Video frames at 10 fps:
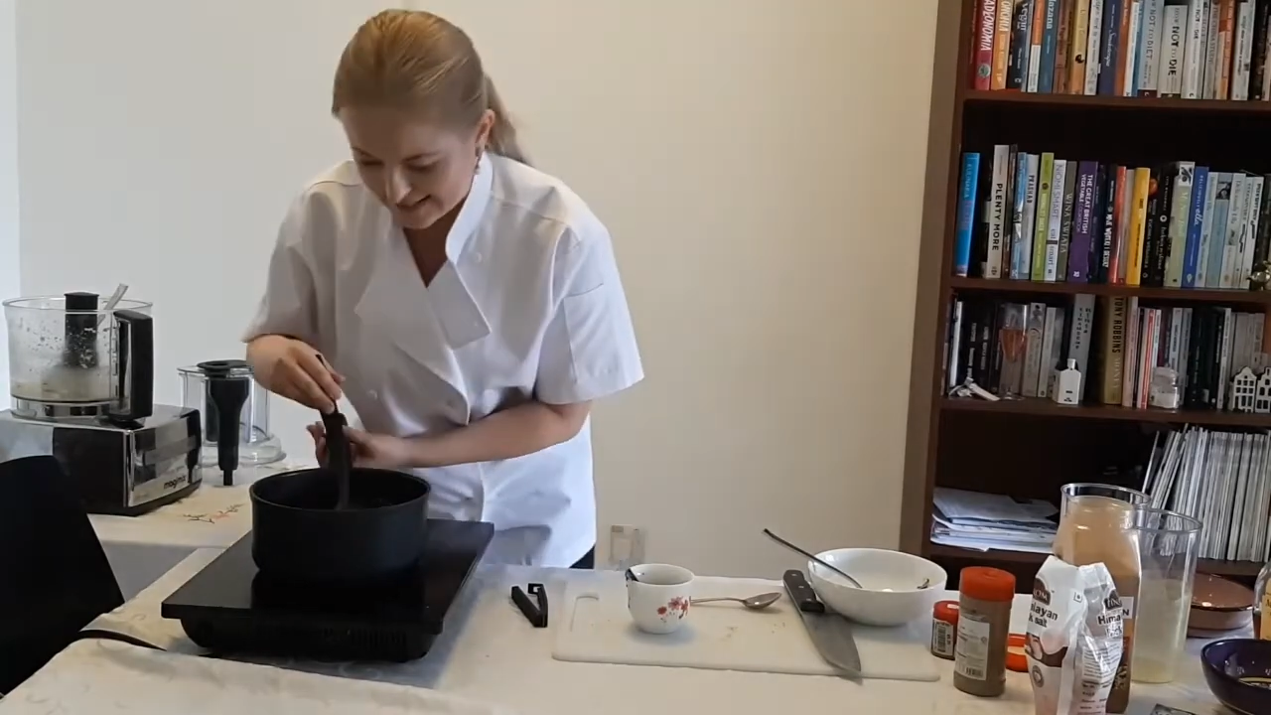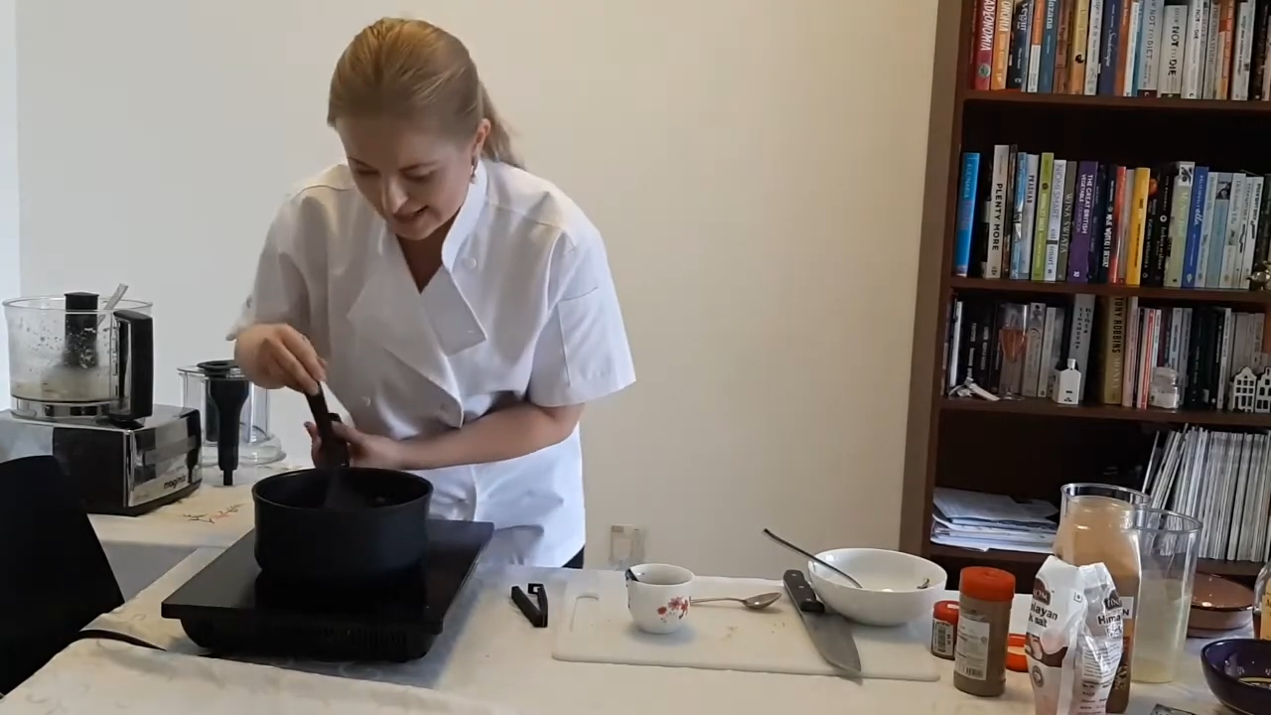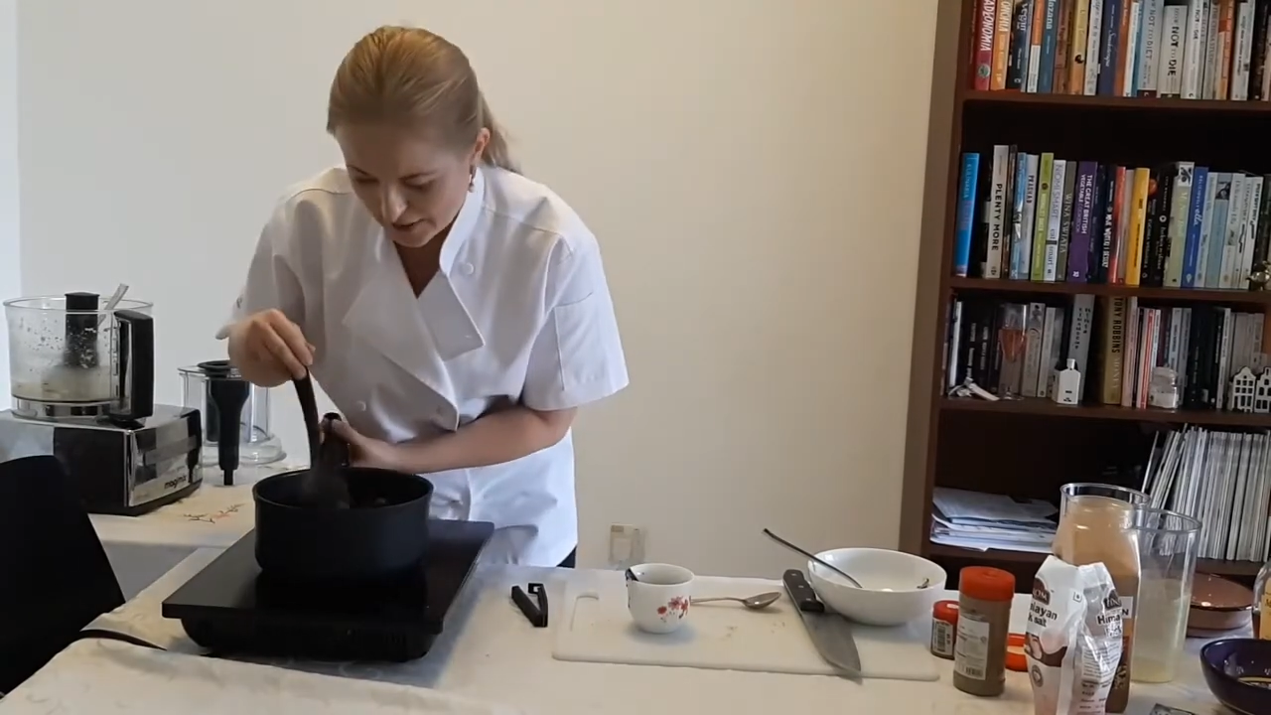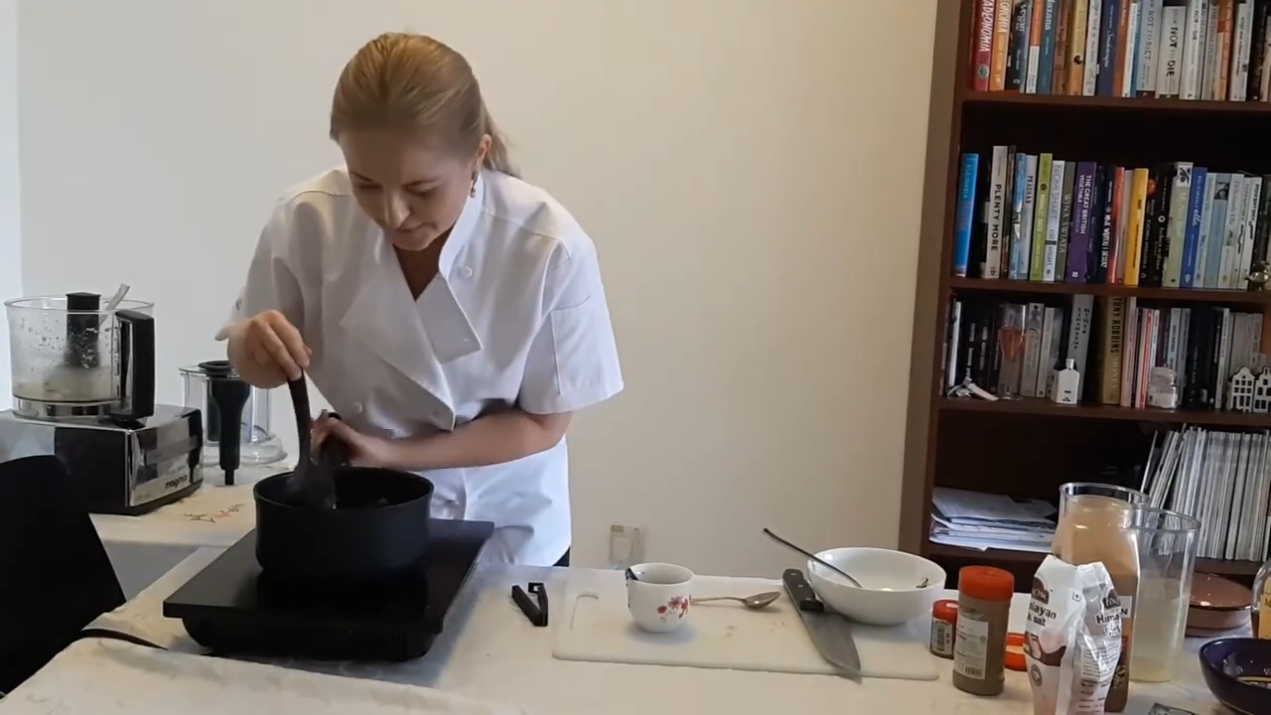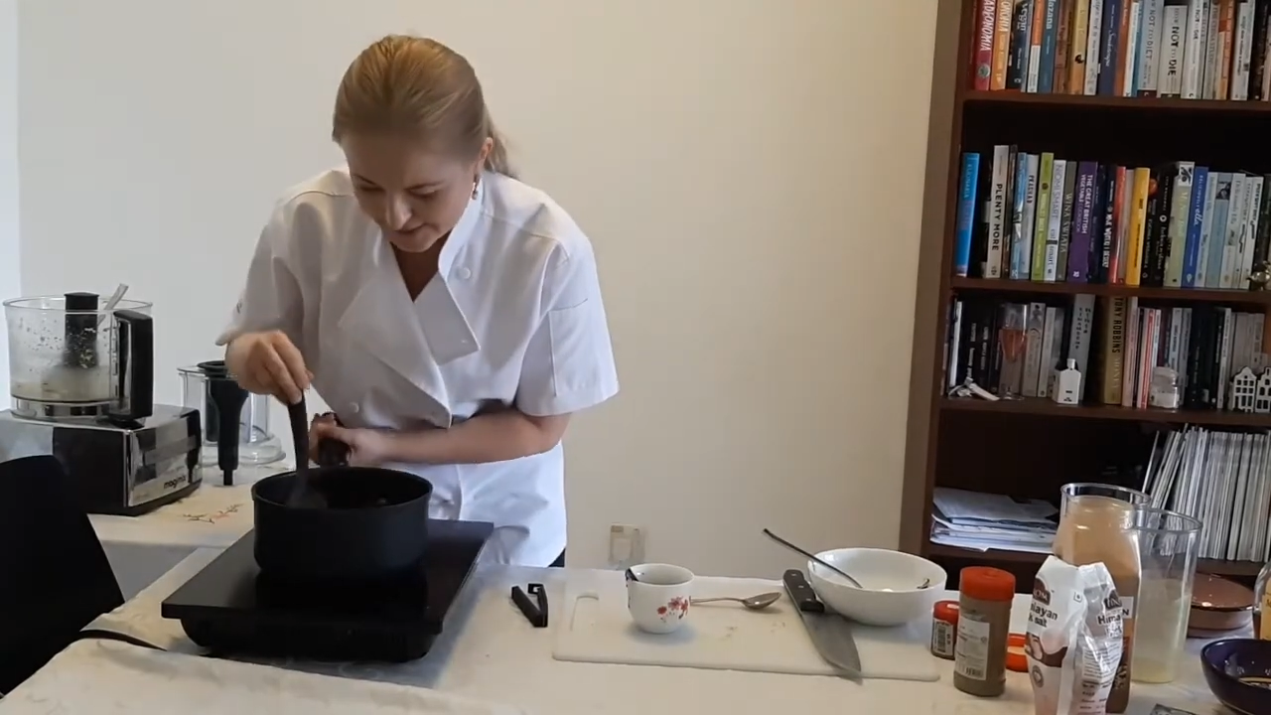And
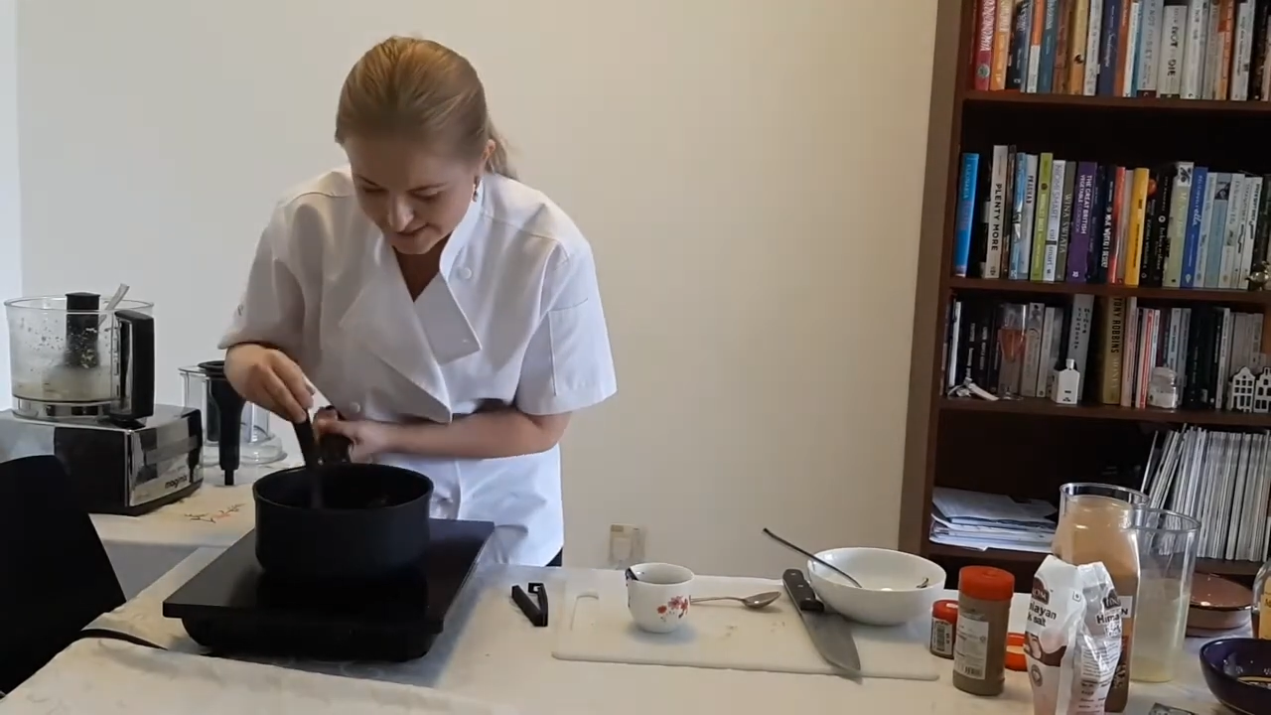now you